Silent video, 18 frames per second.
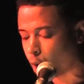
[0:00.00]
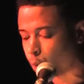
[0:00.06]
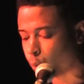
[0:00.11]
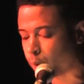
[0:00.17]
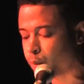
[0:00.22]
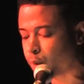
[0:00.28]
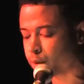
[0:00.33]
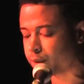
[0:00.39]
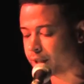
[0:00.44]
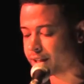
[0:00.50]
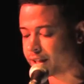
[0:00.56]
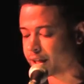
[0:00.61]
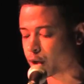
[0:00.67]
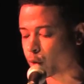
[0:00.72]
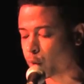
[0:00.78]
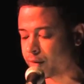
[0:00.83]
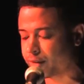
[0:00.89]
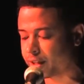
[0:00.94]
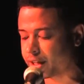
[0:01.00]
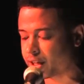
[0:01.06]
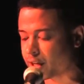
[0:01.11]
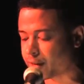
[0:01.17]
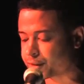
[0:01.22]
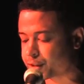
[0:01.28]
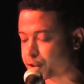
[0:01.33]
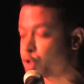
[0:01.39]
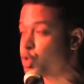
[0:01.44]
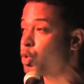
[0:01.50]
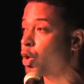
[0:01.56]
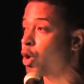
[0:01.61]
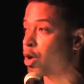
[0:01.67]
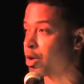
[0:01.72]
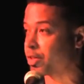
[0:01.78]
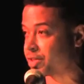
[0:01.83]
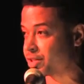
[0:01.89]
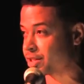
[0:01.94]
we will need the equivalent of 2
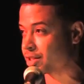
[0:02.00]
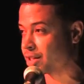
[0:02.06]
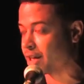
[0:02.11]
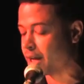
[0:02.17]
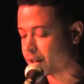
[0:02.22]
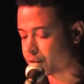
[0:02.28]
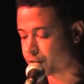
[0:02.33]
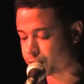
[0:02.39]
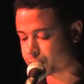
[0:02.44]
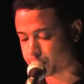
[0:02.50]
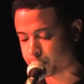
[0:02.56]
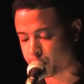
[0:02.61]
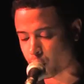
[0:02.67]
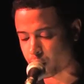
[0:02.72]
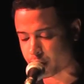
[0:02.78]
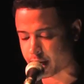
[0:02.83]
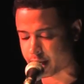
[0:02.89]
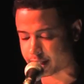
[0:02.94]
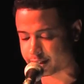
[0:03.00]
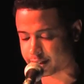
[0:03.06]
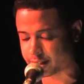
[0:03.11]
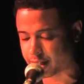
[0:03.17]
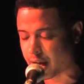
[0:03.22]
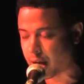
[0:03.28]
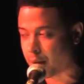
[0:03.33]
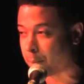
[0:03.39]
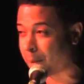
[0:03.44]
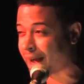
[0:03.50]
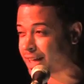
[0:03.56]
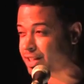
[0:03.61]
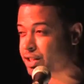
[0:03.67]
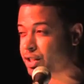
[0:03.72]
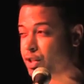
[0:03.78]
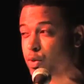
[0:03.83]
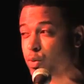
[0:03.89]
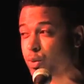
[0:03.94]
Earths to support us by
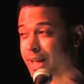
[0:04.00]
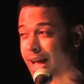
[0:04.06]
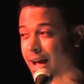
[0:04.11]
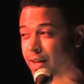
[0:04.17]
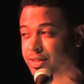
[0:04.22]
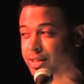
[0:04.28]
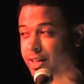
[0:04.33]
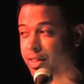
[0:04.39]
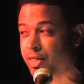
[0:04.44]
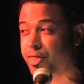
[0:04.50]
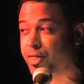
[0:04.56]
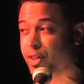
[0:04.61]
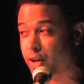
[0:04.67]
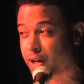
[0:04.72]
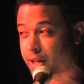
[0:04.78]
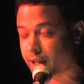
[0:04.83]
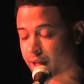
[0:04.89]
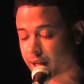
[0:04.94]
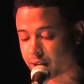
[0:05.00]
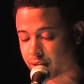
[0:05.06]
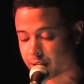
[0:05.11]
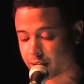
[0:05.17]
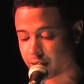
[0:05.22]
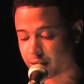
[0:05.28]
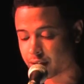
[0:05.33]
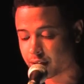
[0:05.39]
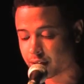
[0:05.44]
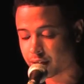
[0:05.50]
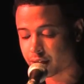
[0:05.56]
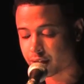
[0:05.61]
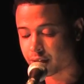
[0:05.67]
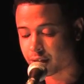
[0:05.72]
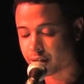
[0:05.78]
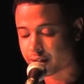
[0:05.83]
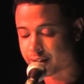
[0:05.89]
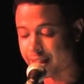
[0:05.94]
2030.
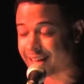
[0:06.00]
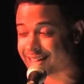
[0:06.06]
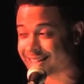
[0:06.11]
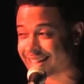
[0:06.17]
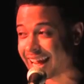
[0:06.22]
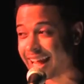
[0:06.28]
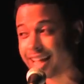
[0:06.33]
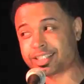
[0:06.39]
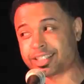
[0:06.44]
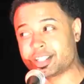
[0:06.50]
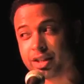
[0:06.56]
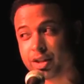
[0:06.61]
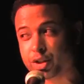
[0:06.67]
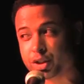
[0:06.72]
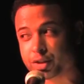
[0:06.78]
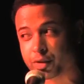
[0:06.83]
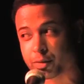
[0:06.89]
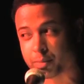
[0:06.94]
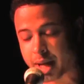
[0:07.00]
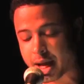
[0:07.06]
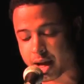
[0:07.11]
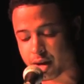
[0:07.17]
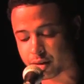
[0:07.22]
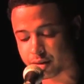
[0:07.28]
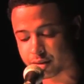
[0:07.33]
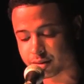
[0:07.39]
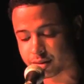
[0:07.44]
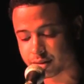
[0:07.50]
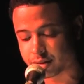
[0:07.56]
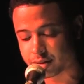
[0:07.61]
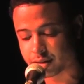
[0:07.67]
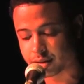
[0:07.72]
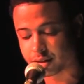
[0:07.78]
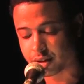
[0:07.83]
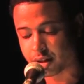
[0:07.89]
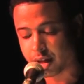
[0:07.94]
That is 18 years from now.
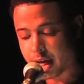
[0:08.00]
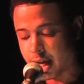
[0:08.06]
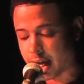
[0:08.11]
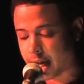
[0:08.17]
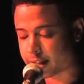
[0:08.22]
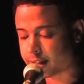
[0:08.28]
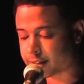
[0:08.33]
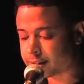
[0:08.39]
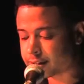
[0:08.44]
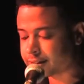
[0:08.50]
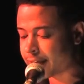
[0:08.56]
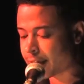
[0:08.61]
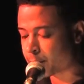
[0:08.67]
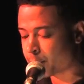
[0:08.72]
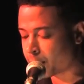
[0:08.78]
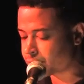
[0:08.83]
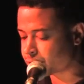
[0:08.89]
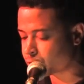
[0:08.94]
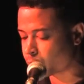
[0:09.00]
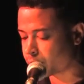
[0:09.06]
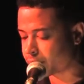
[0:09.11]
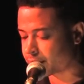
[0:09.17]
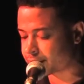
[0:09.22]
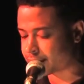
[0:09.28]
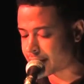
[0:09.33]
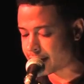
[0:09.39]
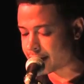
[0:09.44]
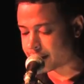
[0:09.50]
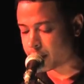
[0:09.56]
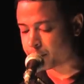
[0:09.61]
It doesn't take much to understand the